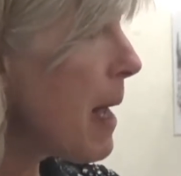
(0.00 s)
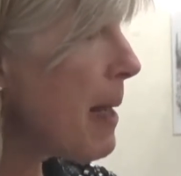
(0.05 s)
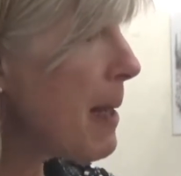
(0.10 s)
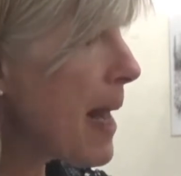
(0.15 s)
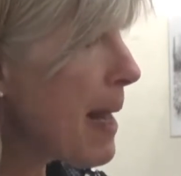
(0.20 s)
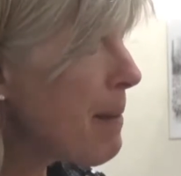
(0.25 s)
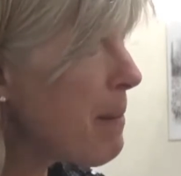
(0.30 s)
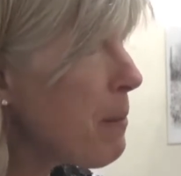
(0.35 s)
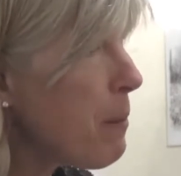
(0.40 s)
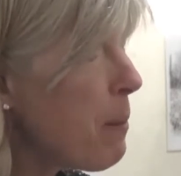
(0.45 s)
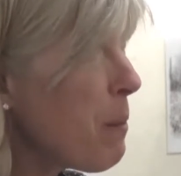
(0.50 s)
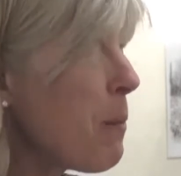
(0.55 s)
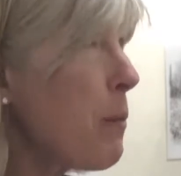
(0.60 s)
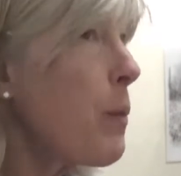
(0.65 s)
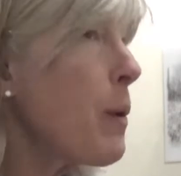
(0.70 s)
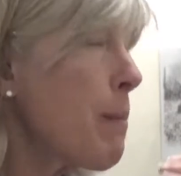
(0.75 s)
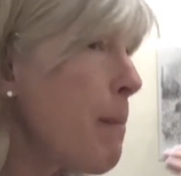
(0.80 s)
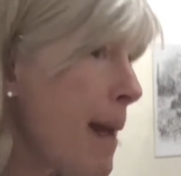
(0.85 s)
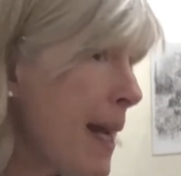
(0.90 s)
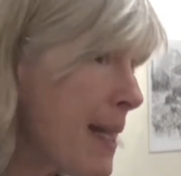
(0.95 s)
And
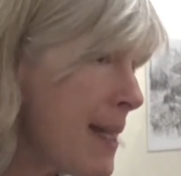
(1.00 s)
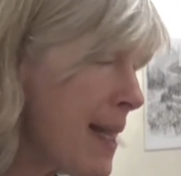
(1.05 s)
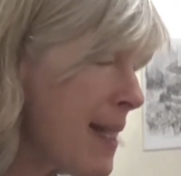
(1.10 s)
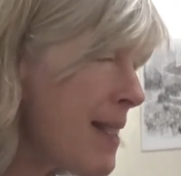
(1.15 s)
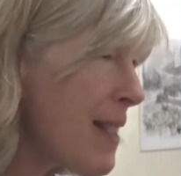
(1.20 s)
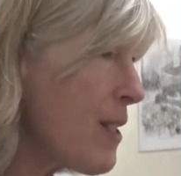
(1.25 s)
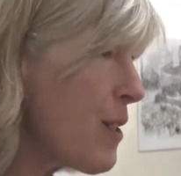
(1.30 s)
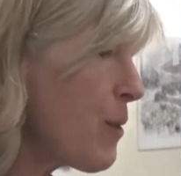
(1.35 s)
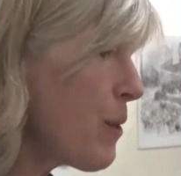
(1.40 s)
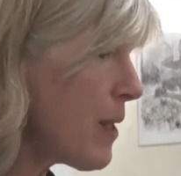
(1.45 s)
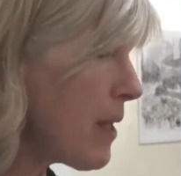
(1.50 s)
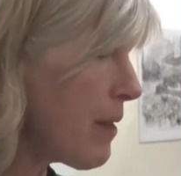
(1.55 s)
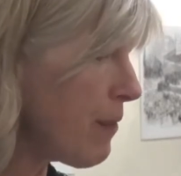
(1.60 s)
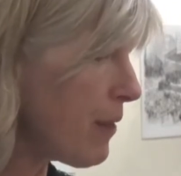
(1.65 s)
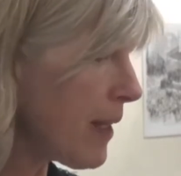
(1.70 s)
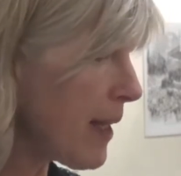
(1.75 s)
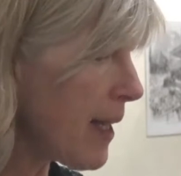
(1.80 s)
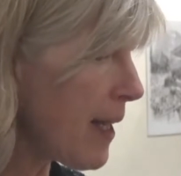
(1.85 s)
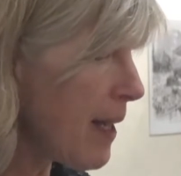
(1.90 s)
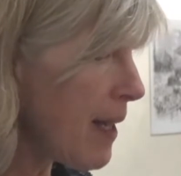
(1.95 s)
that would make sense
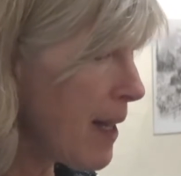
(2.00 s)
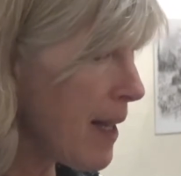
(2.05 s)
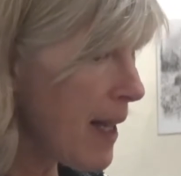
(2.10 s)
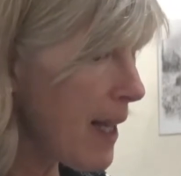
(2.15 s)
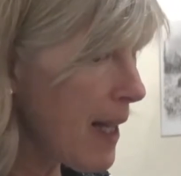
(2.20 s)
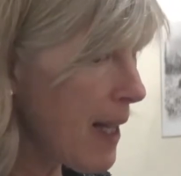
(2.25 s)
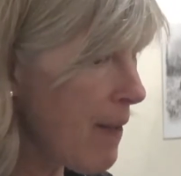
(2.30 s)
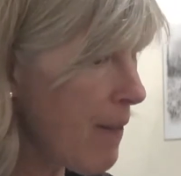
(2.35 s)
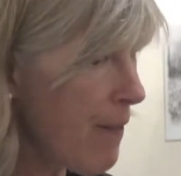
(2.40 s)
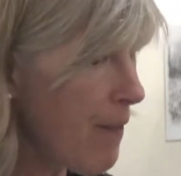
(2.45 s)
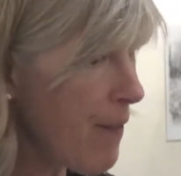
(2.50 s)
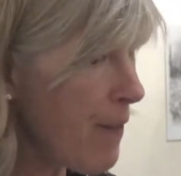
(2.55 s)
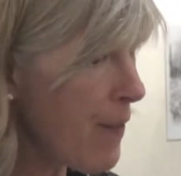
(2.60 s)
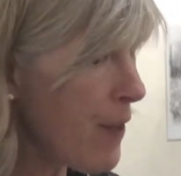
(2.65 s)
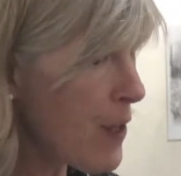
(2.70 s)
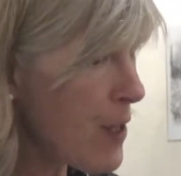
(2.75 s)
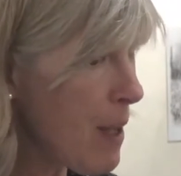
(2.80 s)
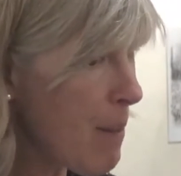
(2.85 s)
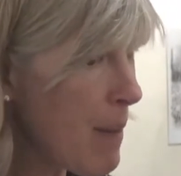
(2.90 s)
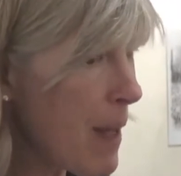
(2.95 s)
intuitively if
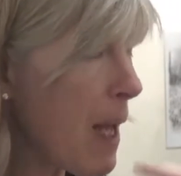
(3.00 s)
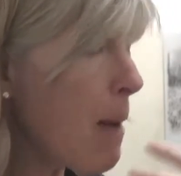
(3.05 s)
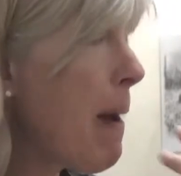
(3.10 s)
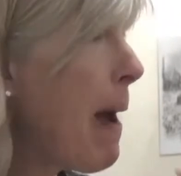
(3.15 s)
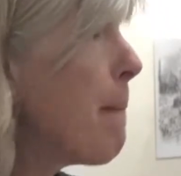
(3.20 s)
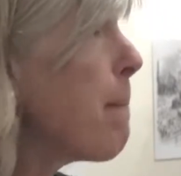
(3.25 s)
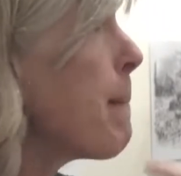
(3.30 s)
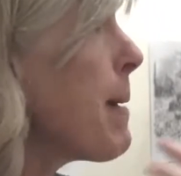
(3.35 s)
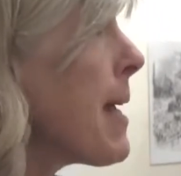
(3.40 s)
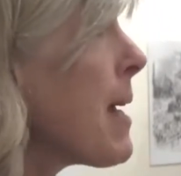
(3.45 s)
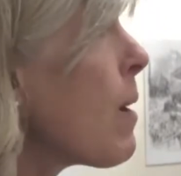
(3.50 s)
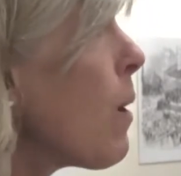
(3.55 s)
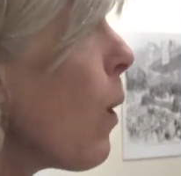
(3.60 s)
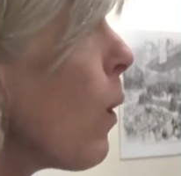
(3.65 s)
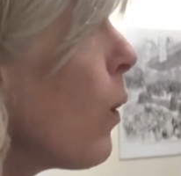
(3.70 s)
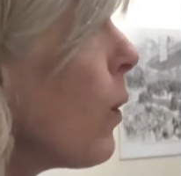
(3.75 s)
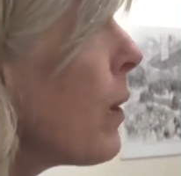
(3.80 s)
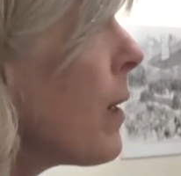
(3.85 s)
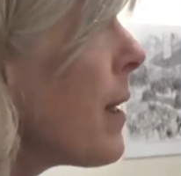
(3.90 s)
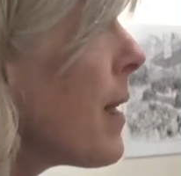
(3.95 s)
there's something about being
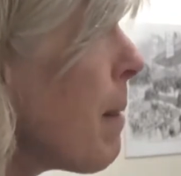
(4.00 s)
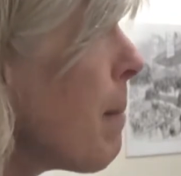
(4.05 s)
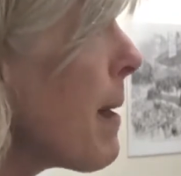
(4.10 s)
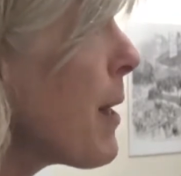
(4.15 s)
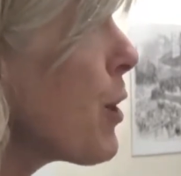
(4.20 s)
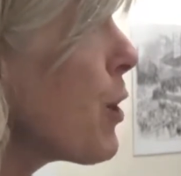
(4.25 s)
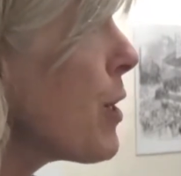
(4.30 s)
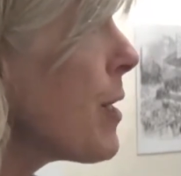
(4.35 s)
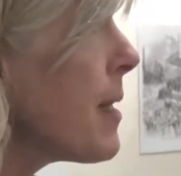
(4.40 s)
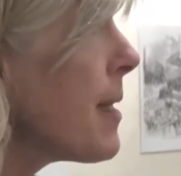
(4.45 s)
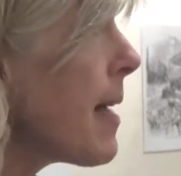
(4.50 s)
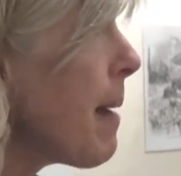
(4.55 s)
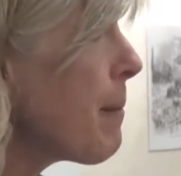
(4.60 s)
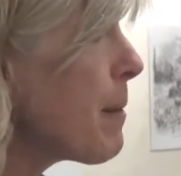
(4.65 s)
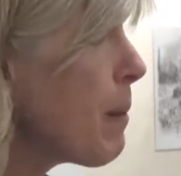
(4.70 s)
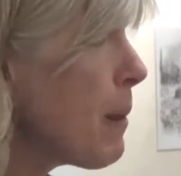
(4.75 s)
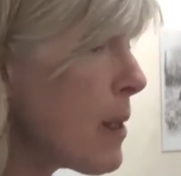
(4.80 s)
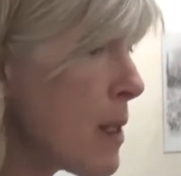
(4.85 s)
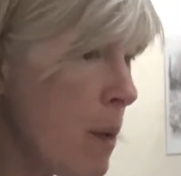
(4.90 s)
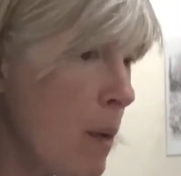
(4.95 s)
old that makes you
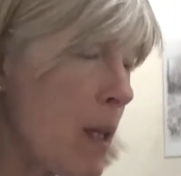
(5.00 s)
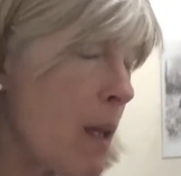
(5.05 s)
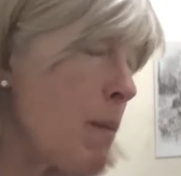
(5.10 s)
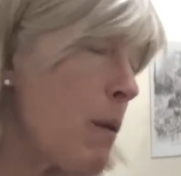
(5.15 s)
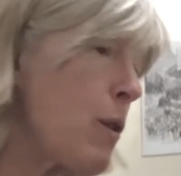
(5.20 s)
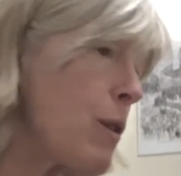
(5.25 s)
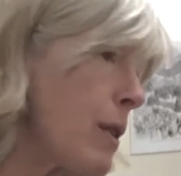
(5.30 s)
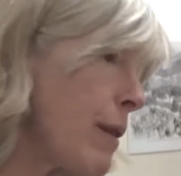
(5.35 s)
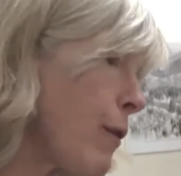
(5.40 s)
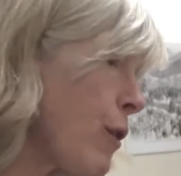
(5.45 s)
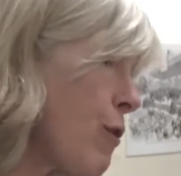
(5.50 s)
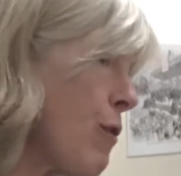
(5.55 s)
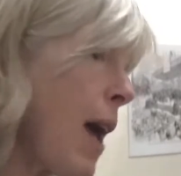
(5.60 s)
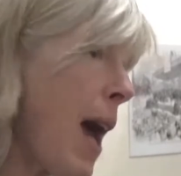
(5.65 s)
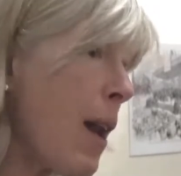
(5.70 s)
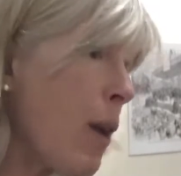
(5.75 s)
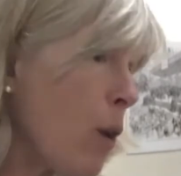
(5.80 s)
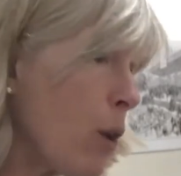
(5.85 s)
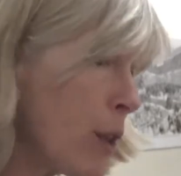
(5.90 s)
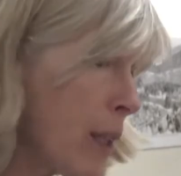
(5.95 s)
susceptible. So in the mutants, if you're
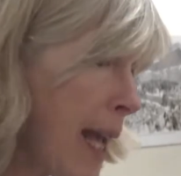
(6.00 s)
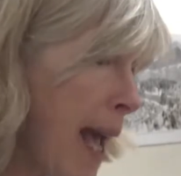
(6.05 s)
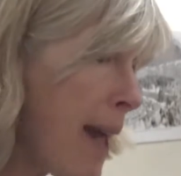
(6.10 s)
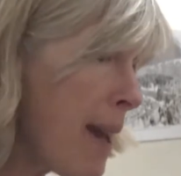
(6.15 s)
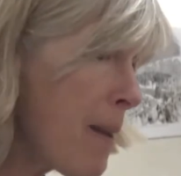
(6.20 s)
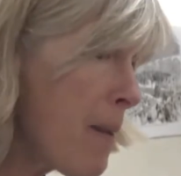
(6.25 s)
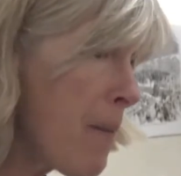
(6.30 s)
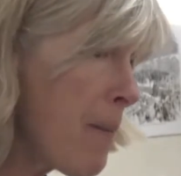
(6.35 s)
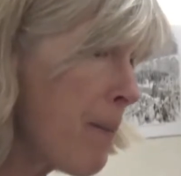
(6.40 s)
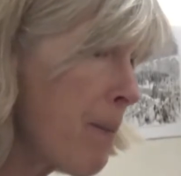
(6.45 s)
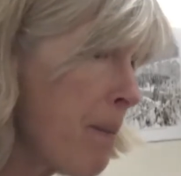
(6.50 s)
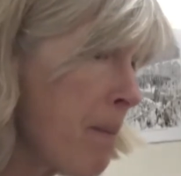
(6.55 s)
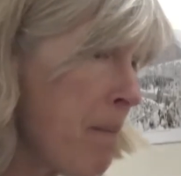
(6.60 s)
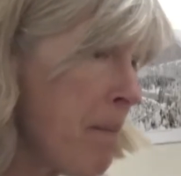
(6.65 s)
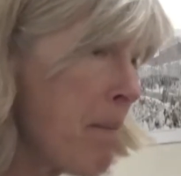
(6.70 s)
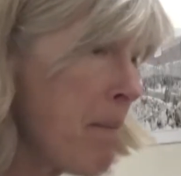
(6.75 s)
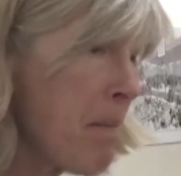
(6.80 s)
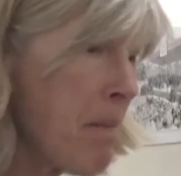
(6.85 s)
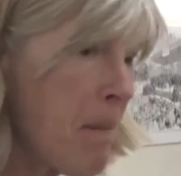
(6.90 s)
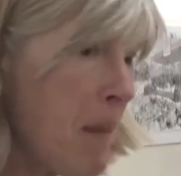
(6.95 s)
not old yet,
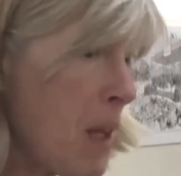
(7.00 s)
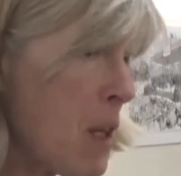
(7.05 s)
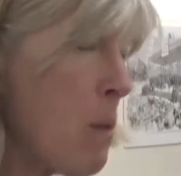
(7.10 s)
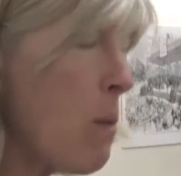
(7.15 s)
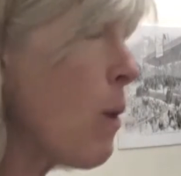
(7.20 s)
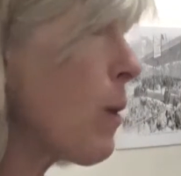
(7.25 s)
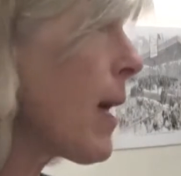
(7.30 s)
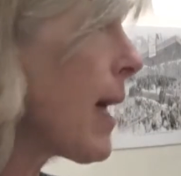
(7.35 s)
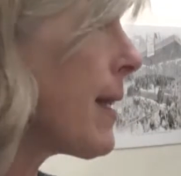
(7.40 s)
then you won't